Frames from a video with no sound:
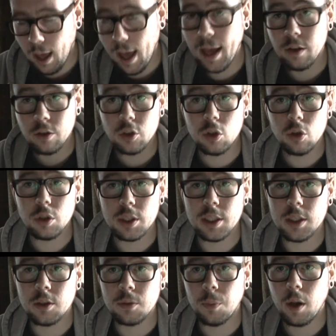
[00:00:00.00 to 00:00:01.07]
and George
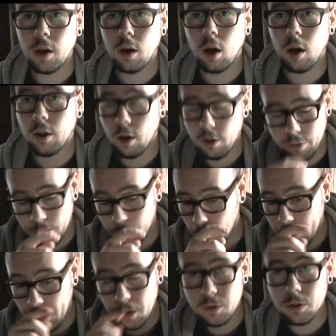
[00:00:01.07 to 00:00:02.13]
Eastman. I think
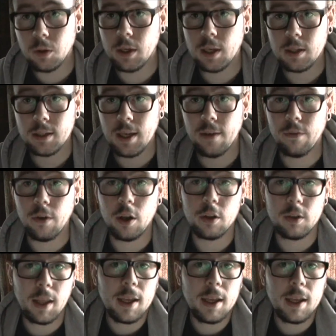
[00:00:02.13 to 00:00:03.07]
when those two get together,